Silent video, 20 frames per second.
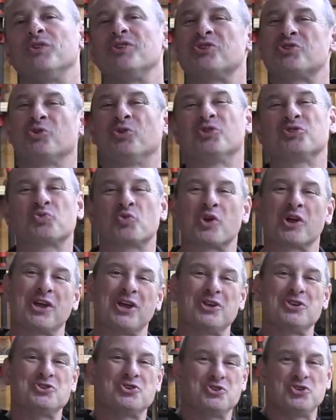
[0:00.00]
when the tool is
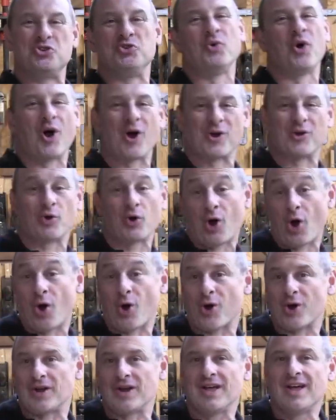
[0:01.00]
working too hard or
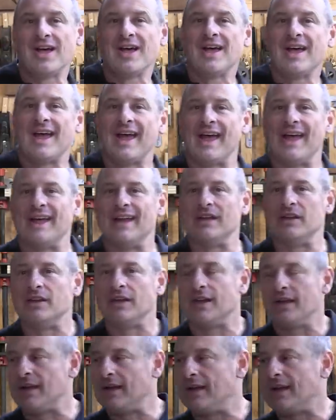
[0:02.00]
hard,
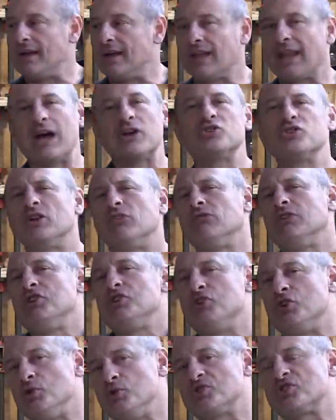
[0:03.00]
and it allows you to
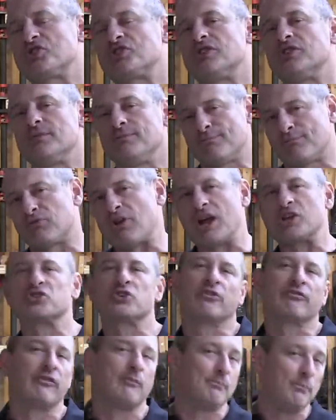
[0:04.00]
reduce
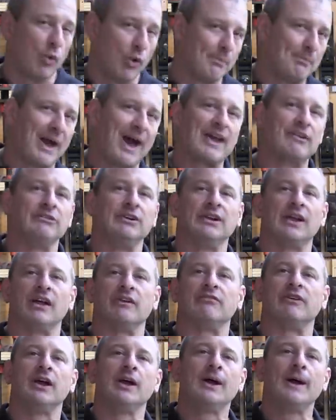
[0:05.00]
pressure for more battery
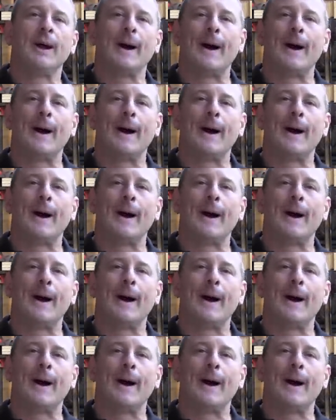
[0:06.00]
life.